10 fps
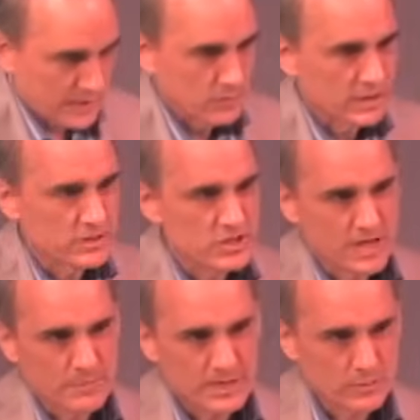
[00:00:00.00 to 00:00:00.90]
21,
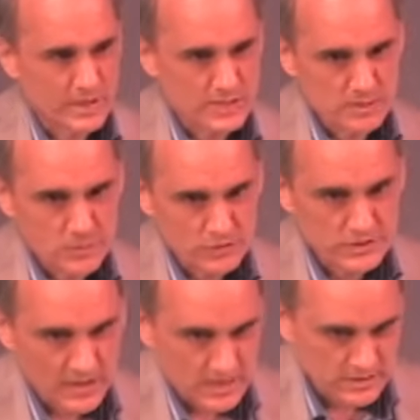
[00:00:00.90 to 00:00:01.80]
John, by the way, is the
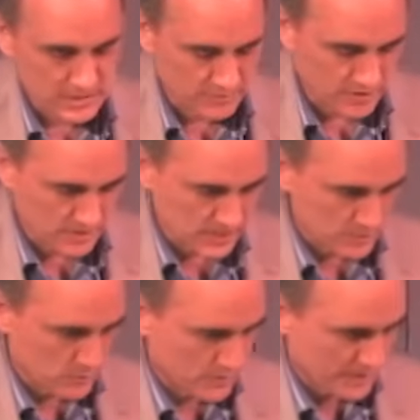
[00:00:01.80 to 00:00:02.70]
most Gnostic of all
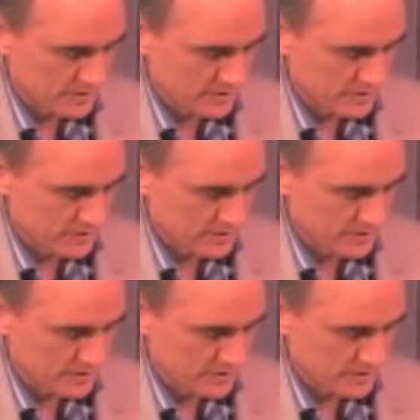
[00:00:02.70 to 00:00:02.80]
the Gospel